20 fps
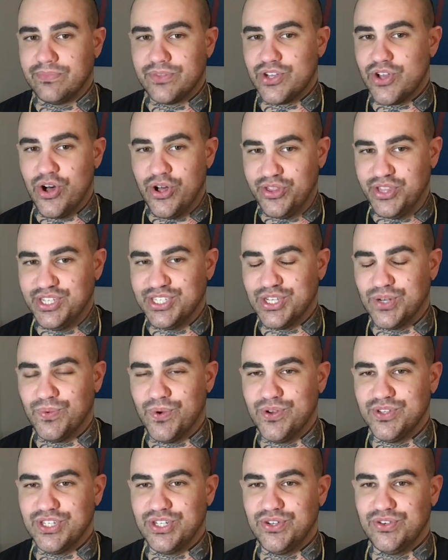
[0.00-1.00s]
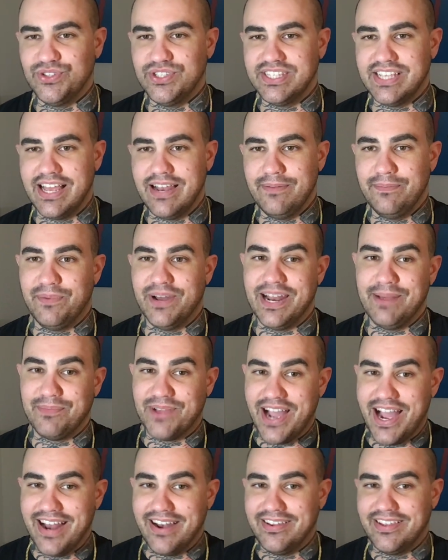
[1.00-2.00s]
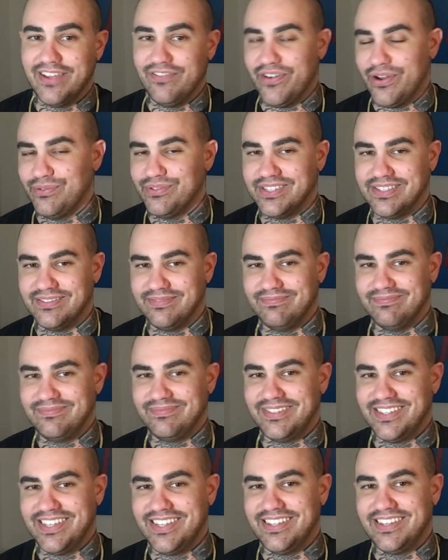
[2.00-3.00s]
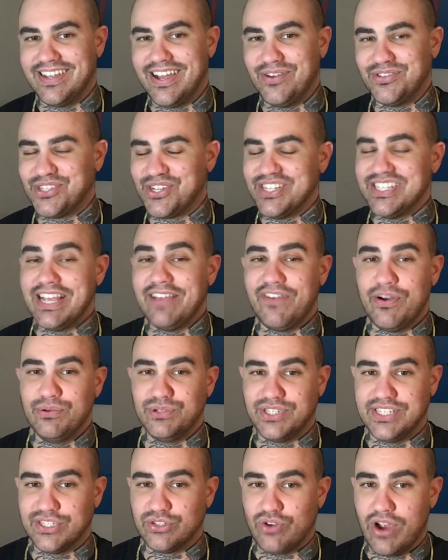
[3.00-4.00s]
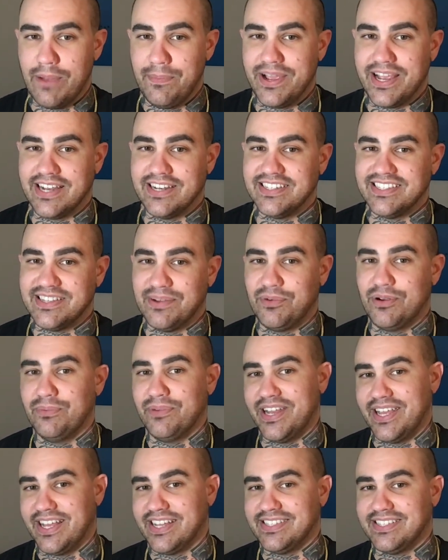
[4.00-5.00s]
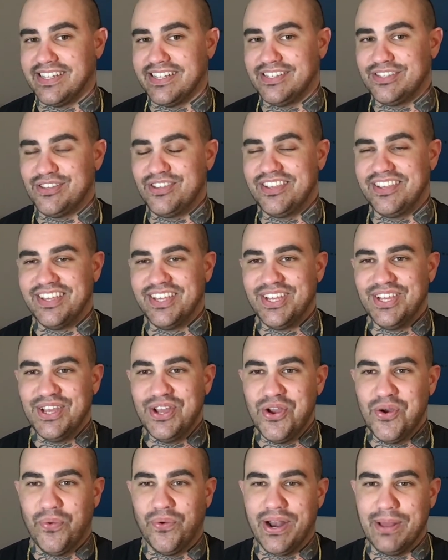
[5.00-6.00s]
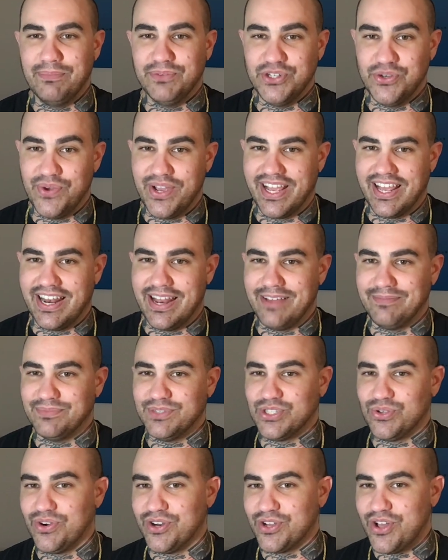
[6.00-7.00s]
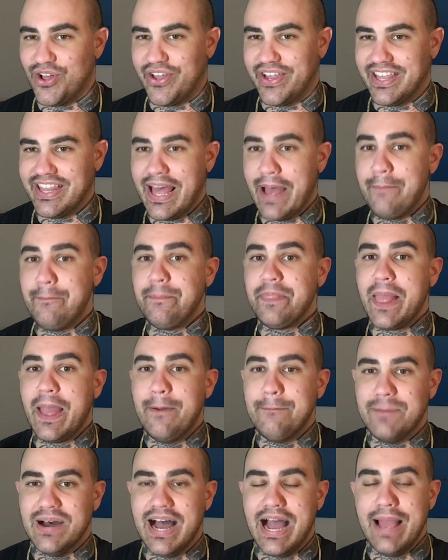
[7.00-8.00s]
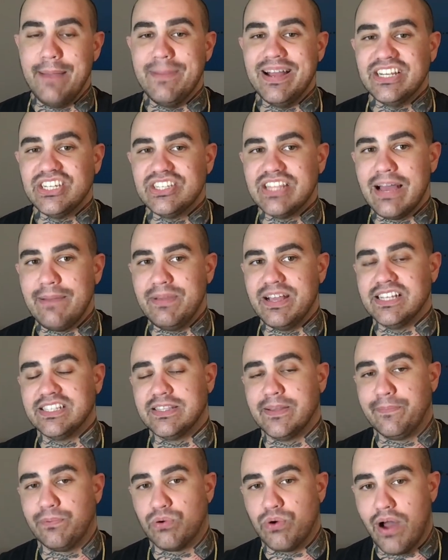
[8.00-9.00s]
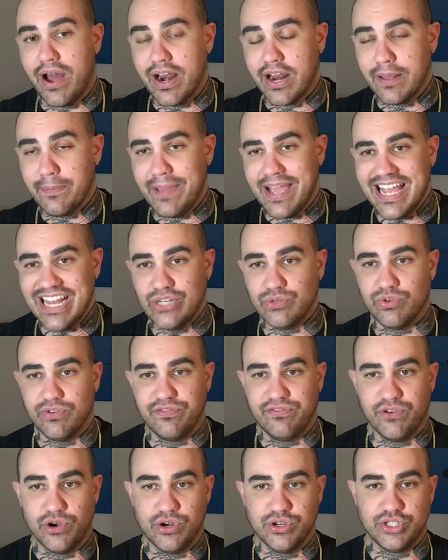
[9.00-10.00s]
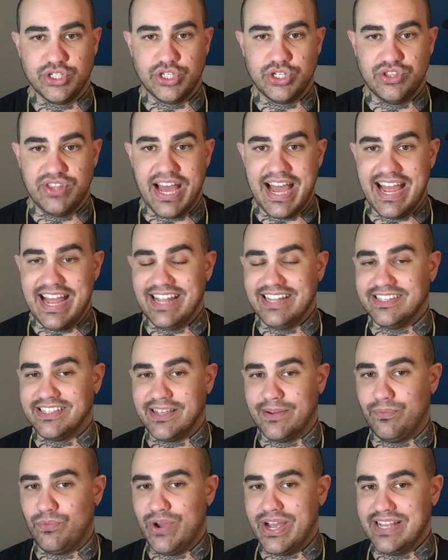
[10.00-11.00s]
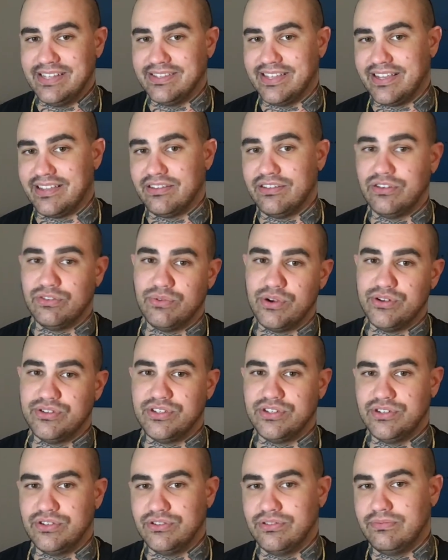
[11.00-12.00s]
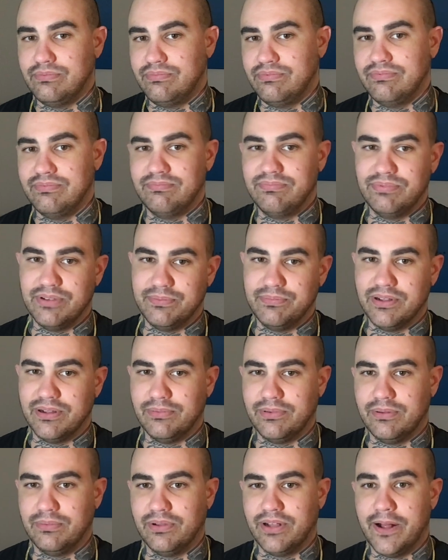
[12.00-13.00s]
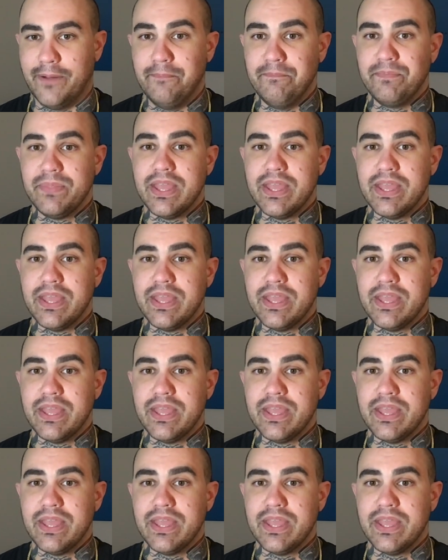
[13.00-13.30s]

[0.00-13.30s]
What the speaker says: call this a rose and oud scent, but I was describing it to someone, but I guess that's what I'm doing and I'm sort of calling it that. But I mentioned that because the product page refers to that in some ways, like, oh, rose and oud, blah, blah, blah, blah.